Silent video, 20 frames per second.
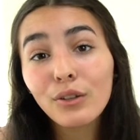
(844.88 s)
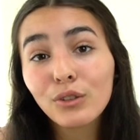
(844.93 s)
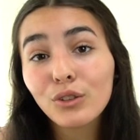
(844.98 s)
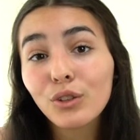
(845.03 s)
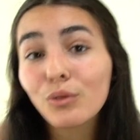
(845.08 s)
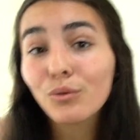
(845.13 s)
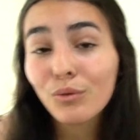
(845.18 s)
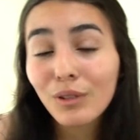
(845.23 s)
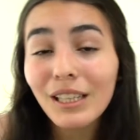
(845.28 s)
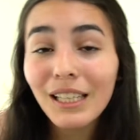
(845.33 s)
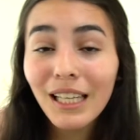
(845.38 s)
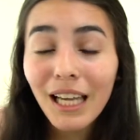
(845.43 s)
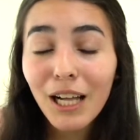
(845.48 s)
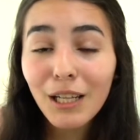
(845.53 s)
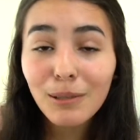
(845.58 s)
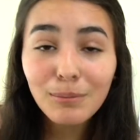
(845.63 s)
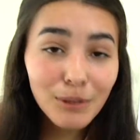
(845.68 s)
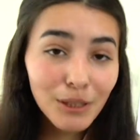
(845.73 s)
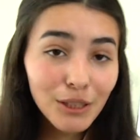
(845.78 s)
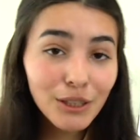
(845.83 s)
also really
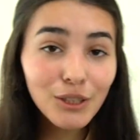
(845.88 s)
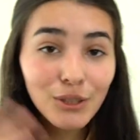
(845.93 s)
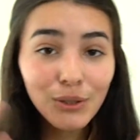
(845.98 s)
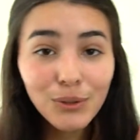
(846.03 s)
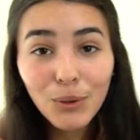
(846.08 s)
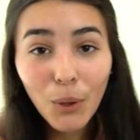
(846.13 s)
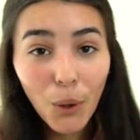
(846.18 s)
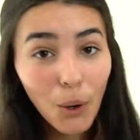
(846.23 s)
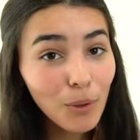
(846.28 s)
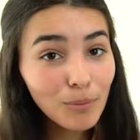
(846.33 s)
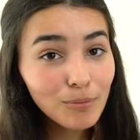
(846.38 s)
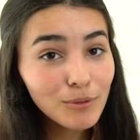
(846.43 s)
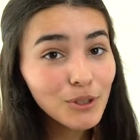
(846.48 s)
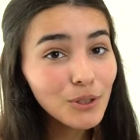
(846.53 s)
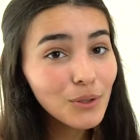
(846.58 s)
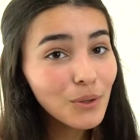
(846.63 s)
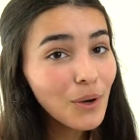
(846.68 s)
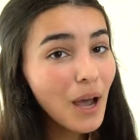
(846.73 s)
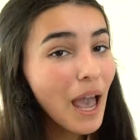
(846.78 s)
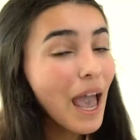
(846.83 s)
helps us to do
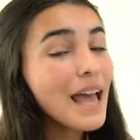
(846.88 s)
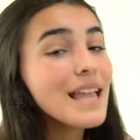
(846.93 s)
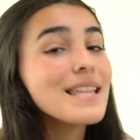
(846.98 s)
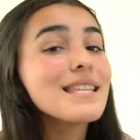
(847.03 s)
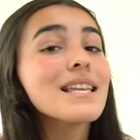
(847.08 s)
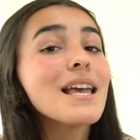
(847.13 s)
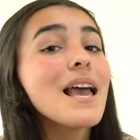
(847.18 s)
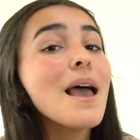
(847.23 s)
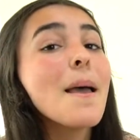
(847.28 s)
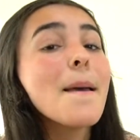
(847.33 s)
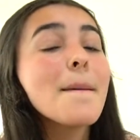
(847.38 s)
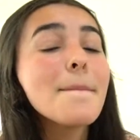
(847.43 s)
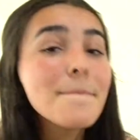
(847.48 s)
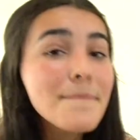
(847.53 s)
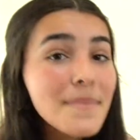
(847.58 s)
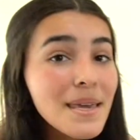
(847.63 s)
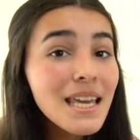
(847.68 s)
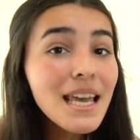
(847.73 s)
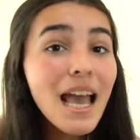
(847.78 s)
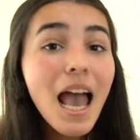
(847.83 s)
homeschool. And
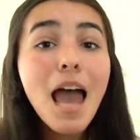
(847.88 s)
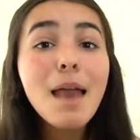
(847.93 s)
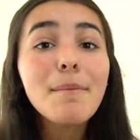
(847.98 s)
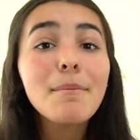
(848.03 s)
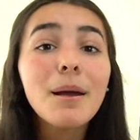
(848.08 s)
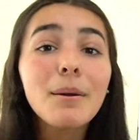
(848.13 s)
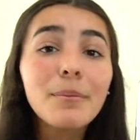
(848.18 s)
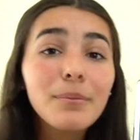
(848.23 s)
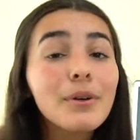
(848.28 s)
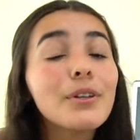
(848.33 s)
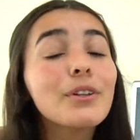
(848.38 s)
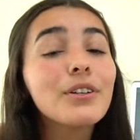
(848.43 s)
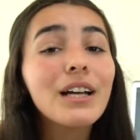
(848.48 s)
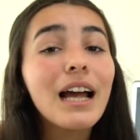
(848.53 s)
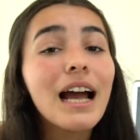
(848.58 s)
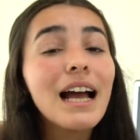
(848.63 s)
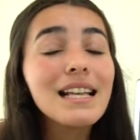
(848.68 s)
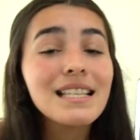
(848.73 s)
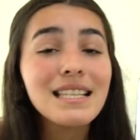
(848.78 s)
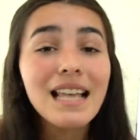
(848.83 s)
me and my brother,
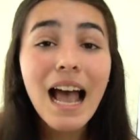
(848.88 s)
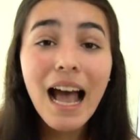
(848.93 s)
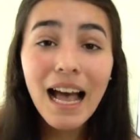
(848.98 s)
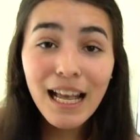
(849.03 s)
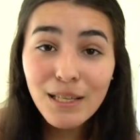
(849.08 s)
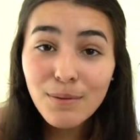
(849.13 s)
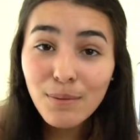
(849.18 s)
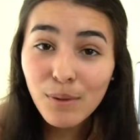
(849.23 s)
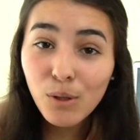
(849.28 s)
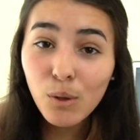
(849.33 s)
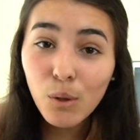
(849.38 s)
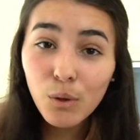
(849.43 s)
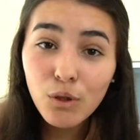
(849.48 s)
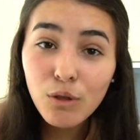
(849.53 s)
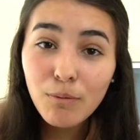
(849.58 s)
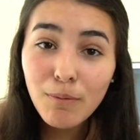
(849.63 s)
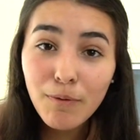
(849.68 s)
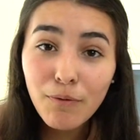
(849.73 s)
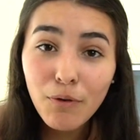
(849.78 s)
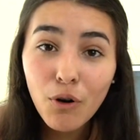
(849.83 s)
guys, as we told
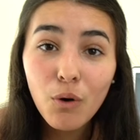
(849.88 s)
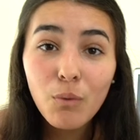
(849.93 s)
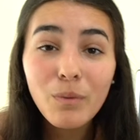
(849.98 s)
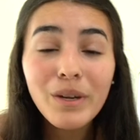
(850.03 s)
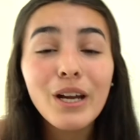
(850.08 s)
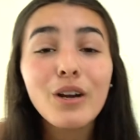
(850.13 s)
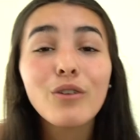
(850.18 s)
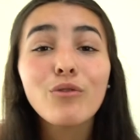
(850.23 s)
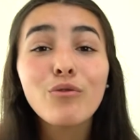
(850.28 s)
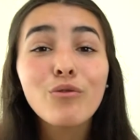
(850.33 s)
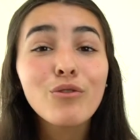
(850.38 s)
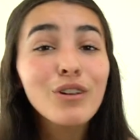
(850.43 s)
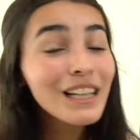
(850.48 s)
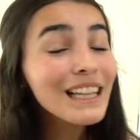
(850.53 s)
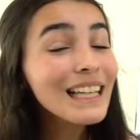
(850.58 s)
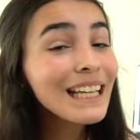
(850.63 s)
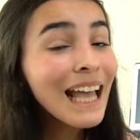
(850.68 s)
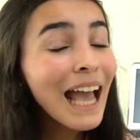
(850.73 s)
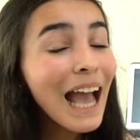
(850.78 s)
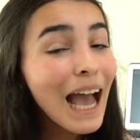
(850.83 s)
you before, we are
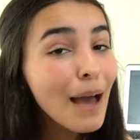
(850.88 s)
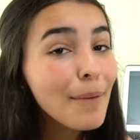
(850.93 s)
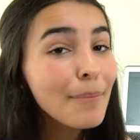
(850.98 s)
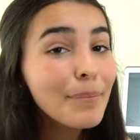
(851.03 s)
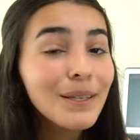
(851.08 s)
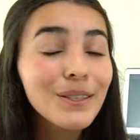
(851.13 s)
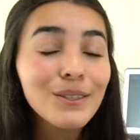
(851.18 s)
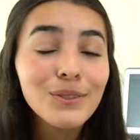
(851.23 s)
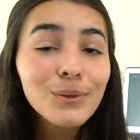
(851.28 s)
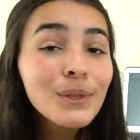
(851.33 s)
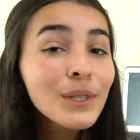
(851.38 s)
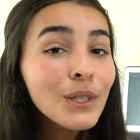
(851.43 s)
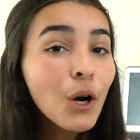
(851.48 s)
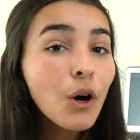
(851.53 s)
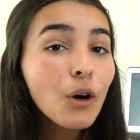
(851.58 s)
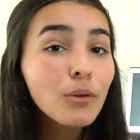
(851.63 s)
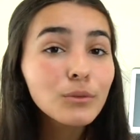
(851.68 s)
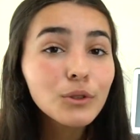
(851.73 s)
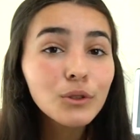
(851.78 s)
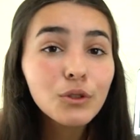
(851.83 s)
really happy doing
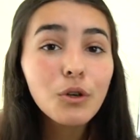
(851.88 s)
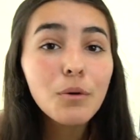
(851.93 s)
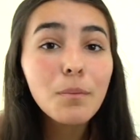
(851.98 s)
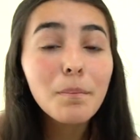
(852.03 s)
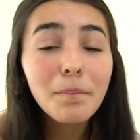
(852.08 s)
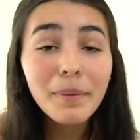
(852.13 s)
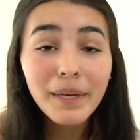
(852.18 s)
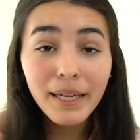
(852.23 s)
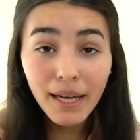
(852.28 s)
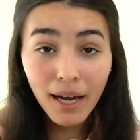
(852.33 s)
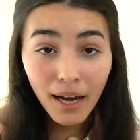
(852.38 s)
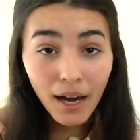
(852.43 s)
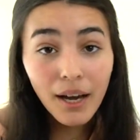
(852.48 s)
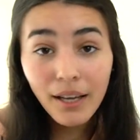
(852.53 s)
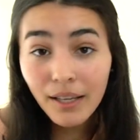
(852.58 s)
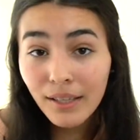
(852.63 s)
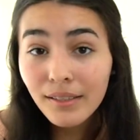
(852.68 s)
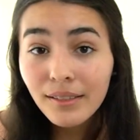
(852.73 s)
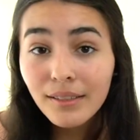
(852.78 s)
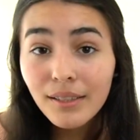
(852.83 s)
homeschool
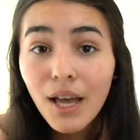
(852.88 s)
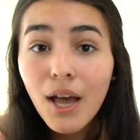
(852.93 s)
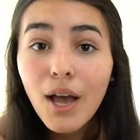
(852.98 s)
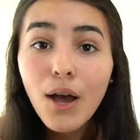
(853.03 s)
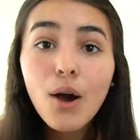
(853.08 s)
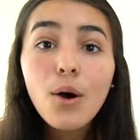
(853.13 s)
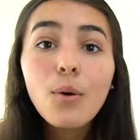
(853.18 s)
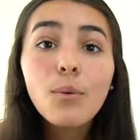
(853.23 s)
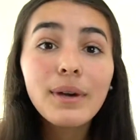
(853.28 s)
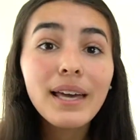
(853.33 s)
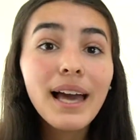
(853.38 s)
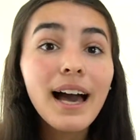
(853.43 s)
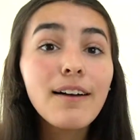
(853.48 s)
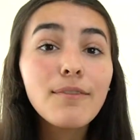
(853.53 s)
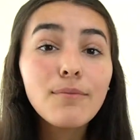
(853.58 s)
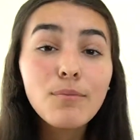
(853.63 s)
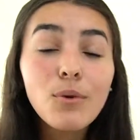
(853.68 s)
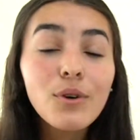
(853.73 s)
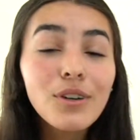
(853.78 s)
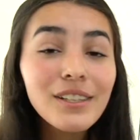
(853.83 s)
because we
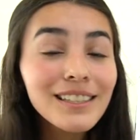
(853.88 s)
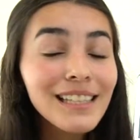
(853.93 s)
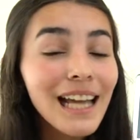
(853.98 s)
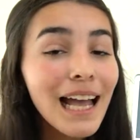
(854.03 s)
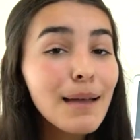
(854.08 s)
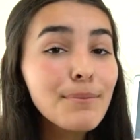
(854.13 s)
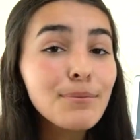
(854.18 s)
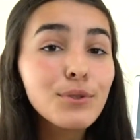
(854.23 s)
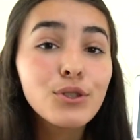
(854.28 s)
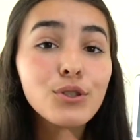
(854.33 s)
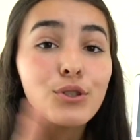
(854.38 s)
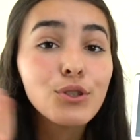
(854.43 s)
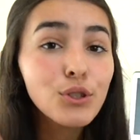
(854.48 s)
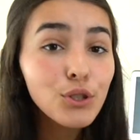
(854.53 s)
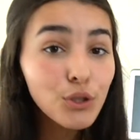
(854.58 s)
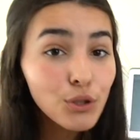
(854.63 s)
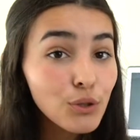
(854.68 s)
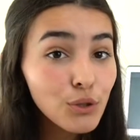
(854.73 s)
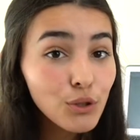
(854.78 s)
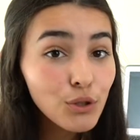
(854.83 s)
have more time to do
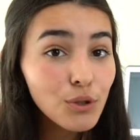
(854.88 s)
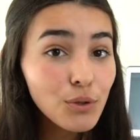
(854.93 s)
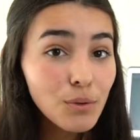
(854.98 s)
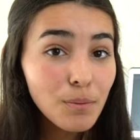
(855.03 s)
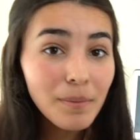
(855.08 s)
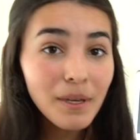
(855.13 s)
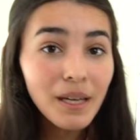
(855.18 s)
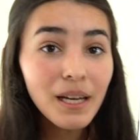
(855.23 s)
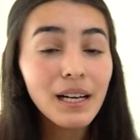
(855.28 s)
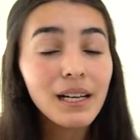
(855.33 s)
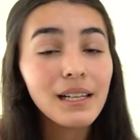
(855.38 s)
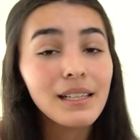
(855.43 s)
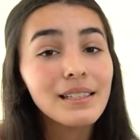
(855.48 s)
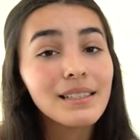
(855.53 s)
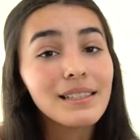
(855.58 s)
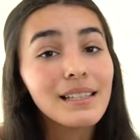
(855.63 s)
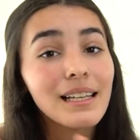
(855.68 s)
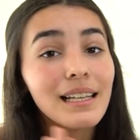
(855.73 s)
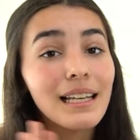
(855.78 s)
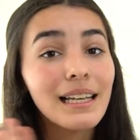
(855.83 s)
YouTube,
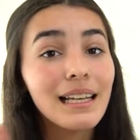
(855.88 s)
because